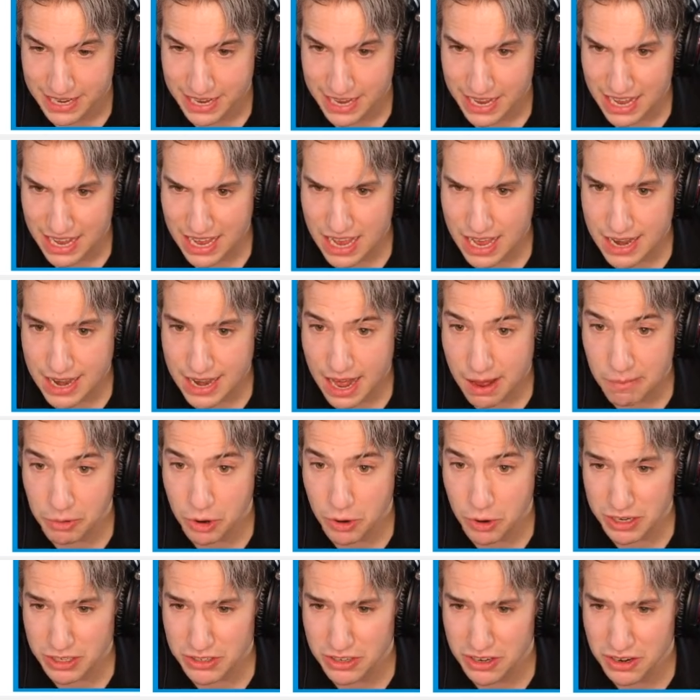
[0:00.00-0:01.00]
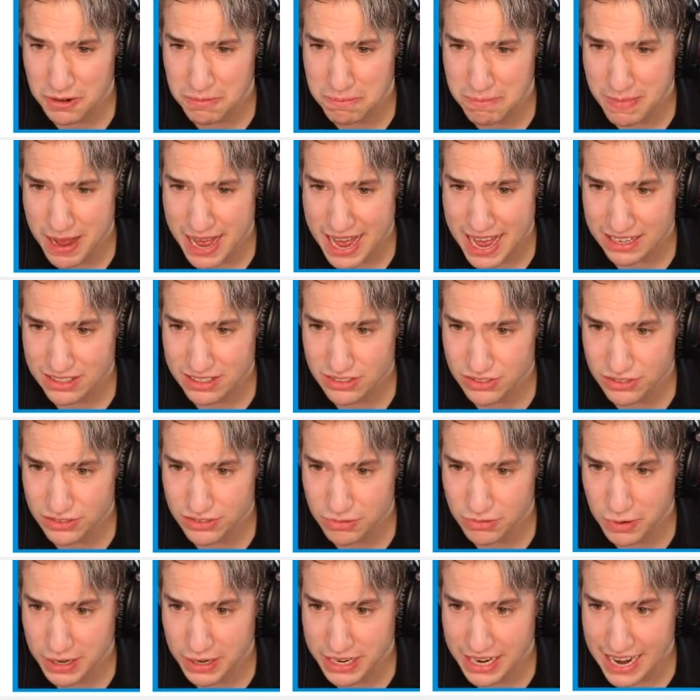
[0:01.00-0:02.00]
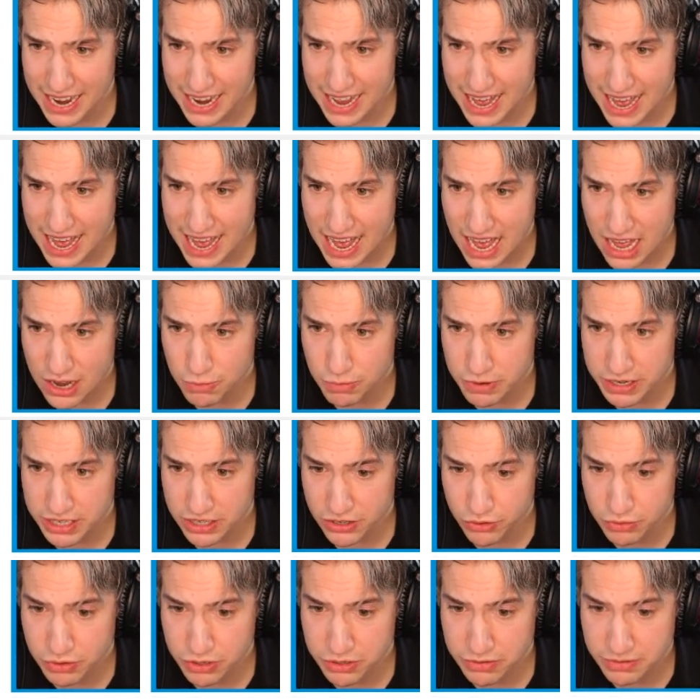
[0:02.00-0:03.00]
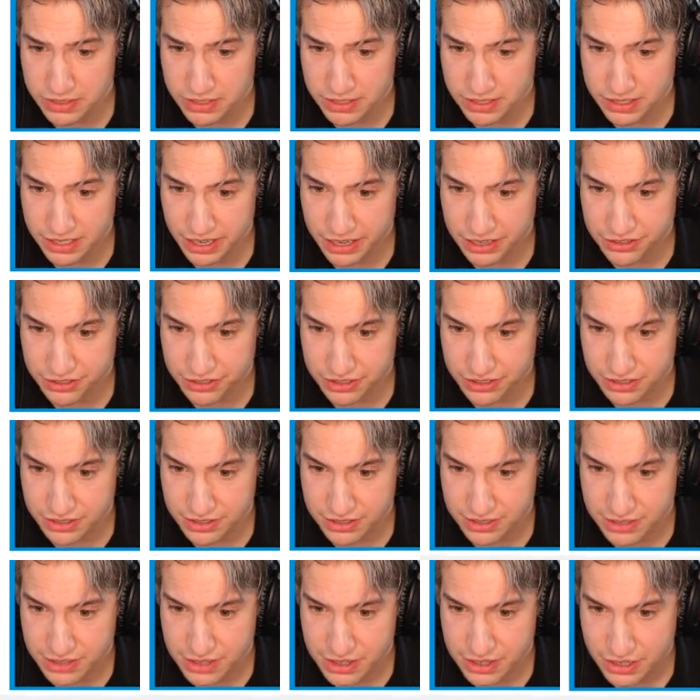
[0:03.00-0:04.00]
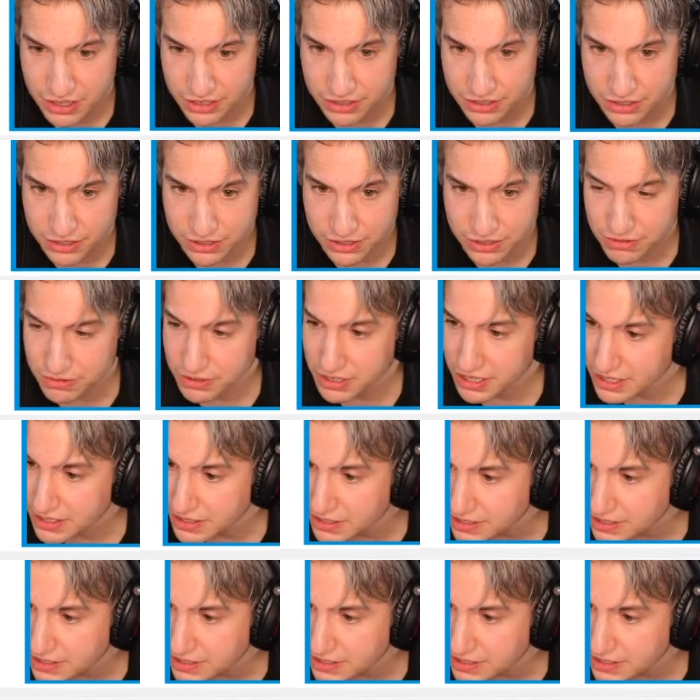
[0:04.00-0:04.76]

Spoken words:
And I'm going to go back to what I had with a room schedule. So you can